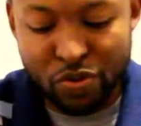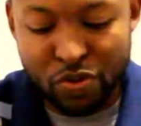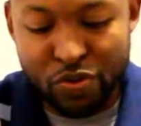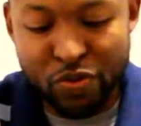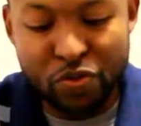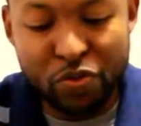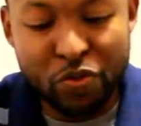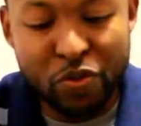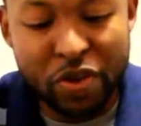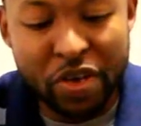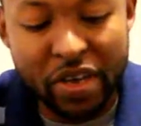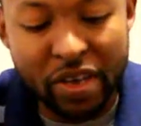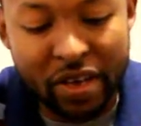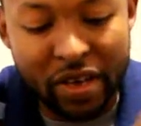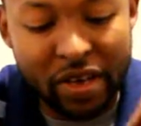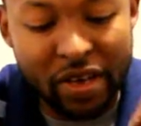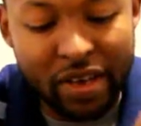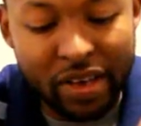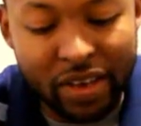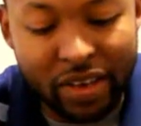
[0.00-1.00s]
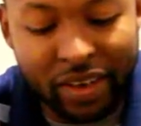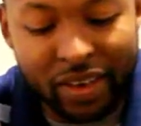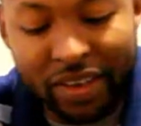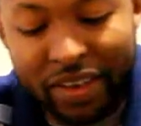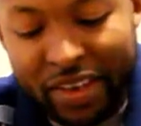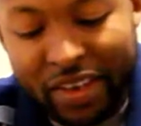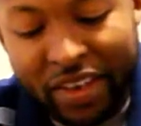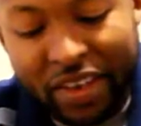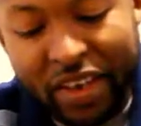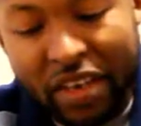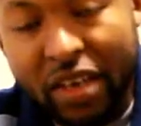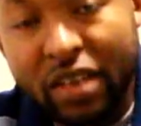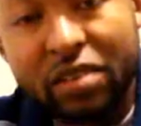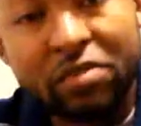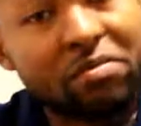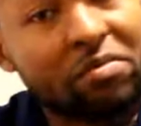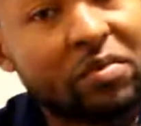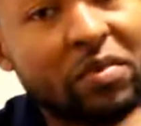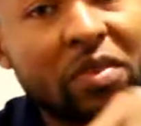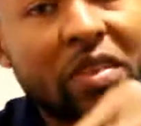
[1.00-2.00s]
Ooh-wee.
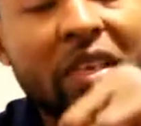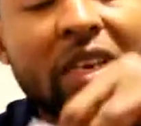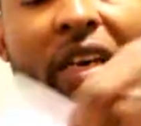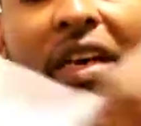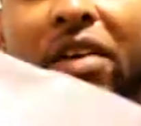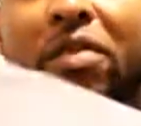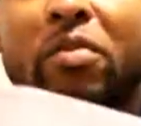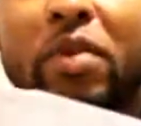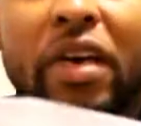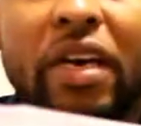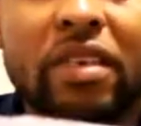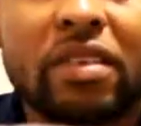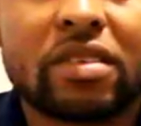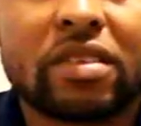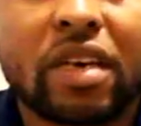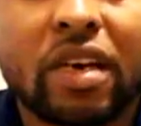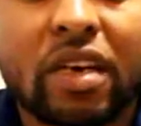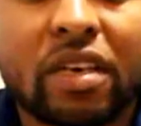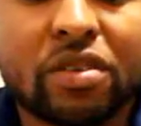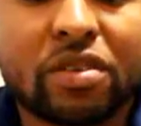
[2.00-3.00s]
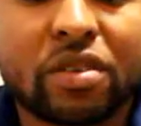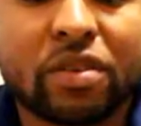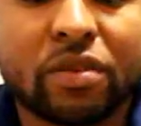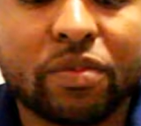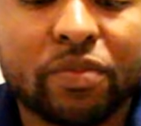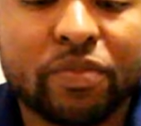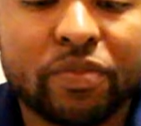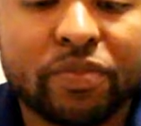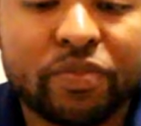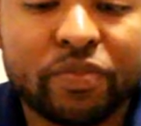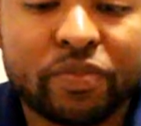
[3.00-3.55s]
Yeah, man, it's awesome.